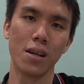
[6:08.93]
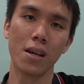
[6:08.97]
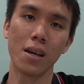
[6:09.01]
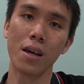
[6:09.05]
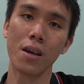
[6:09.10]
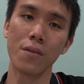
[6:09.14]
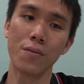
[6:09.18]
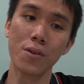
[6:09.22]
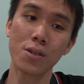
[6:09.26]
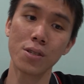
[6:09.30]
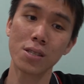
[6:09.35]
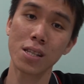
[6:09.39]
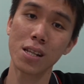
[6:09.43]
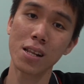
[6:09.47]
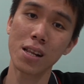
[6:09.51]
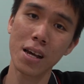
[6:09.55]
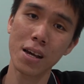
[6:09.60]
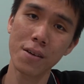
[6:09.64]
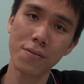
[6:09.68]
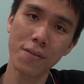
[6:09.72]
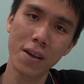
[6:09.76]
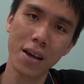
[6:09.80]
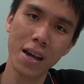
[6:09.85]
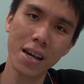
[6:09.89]
If you still
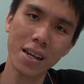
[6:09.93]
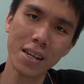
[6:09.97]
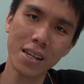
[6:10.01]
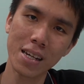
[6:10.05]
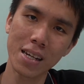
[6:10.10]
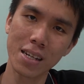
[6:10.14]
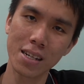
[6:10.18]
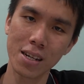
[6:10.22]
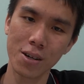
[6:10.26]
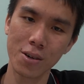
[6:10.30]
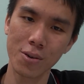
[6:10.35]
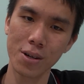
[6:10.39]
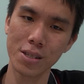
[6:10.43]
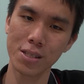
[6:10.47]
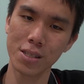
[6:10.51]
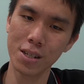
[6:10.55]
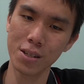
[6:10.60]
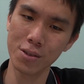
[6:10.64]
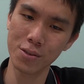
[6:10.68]
have any other question,